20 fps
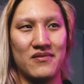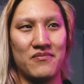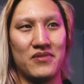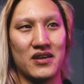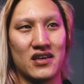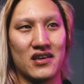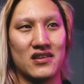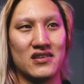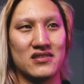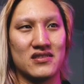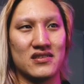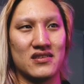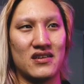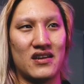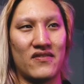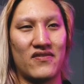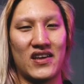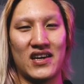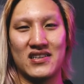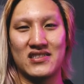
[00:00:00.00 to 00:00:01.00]
Because
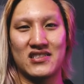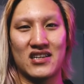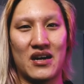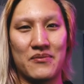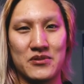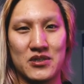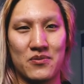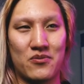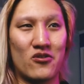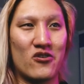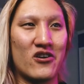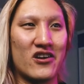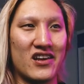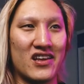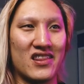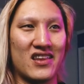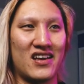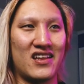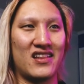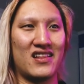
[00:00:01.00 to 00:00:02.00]
if they stop
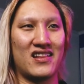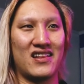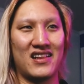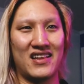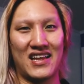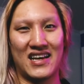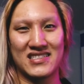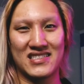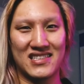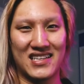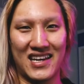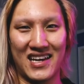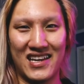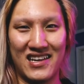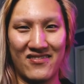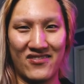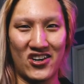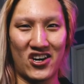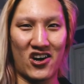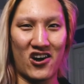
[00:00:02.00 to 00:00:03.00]
supporting, then that's the
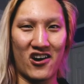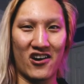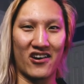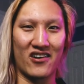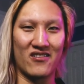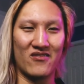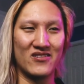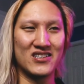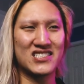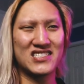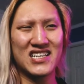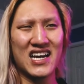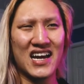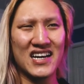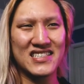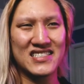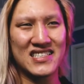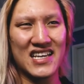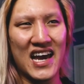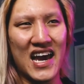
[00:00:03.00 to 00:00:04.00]
end of the art, which is
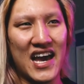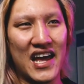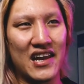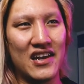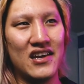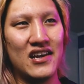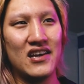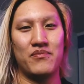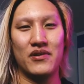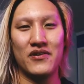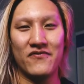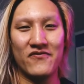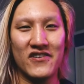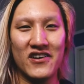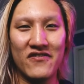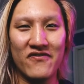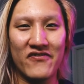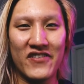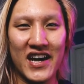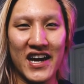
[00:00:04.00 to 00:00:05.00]
kind of sad. But
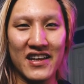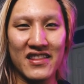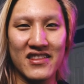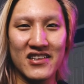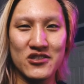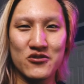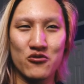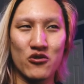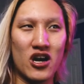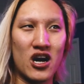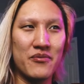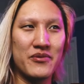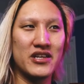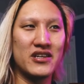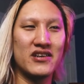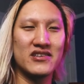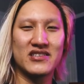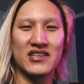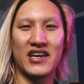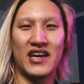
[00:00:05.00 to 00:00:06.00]
fun fact, this
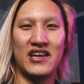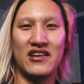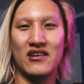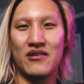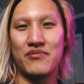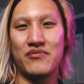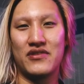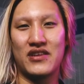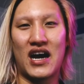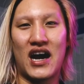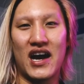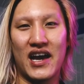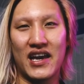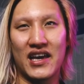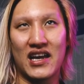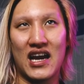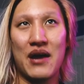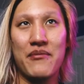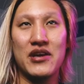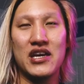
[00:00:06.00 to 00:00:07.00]
Robin doesn't end up
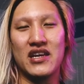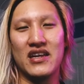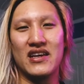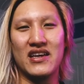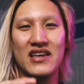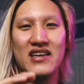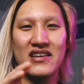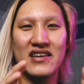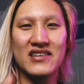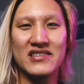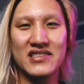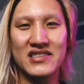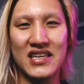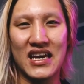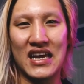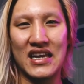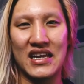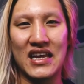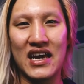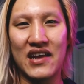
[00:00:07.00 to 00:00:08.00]
dying. I mean, he does
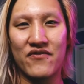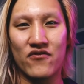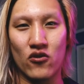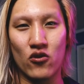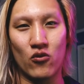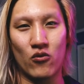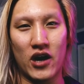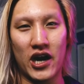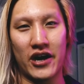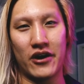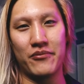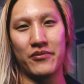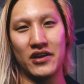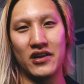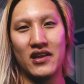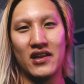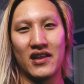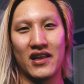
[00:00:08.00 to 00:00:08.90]
stay dead for a while, but